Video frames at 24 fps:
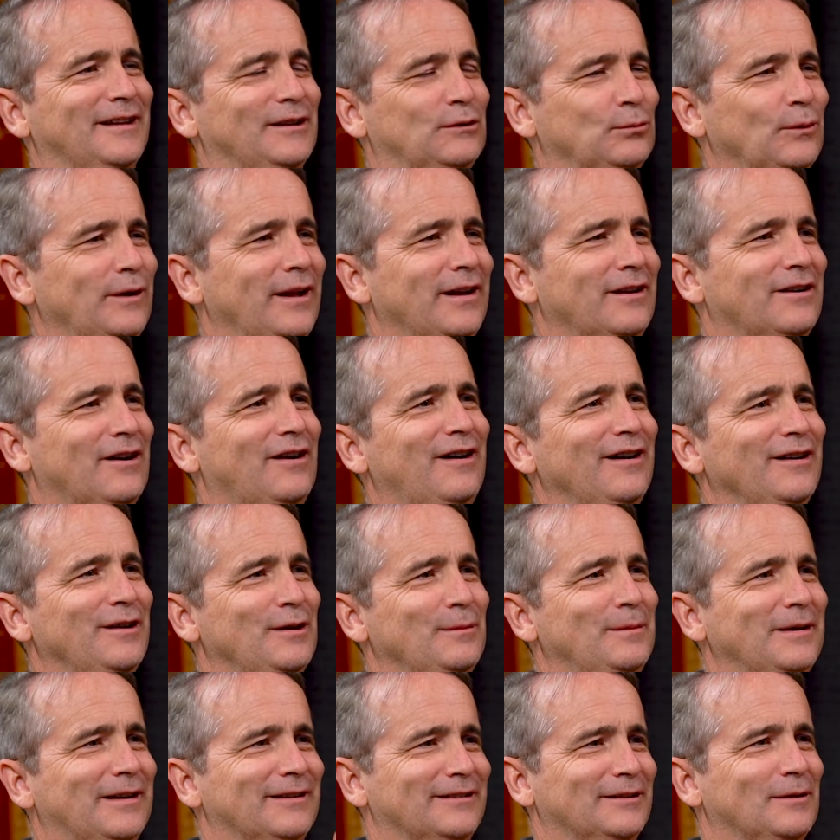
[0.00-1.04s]
is when they call
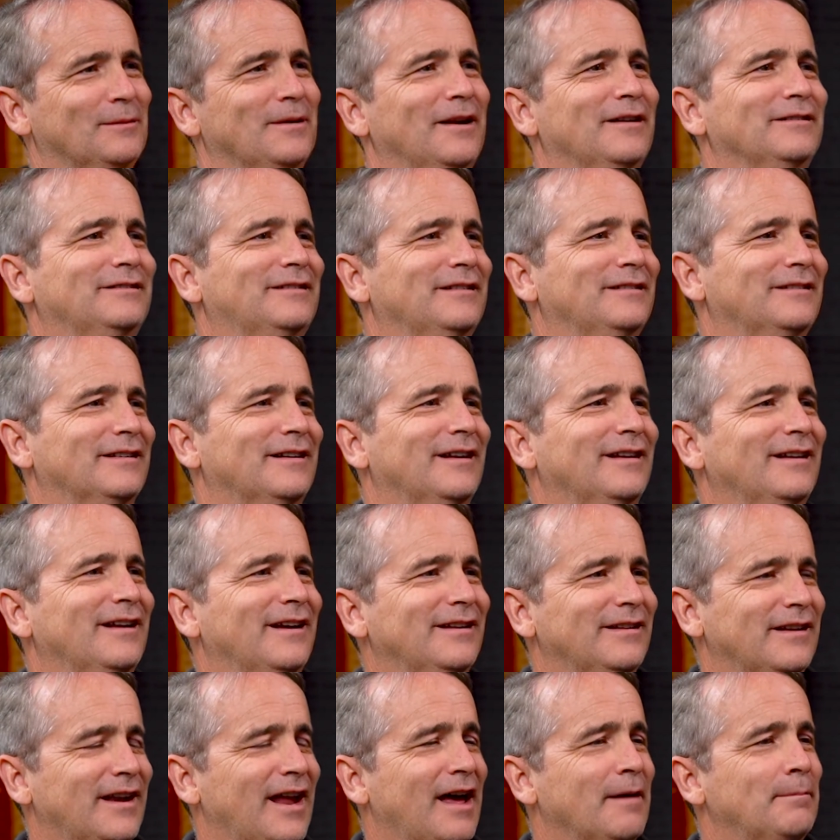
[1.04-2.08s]
you because someone else is
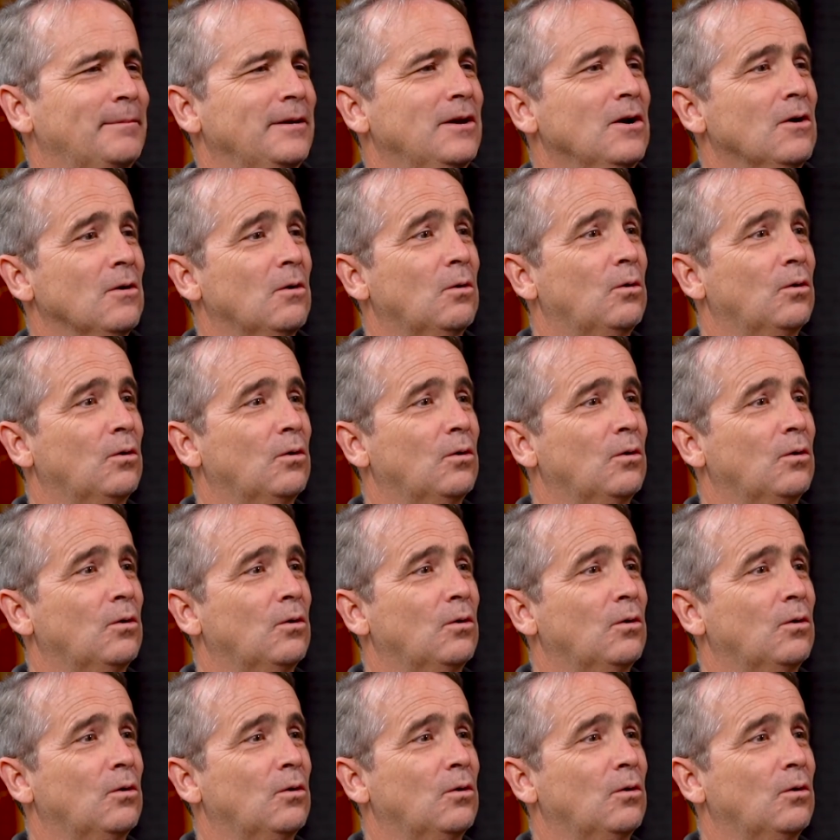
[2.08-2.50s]
unhappy,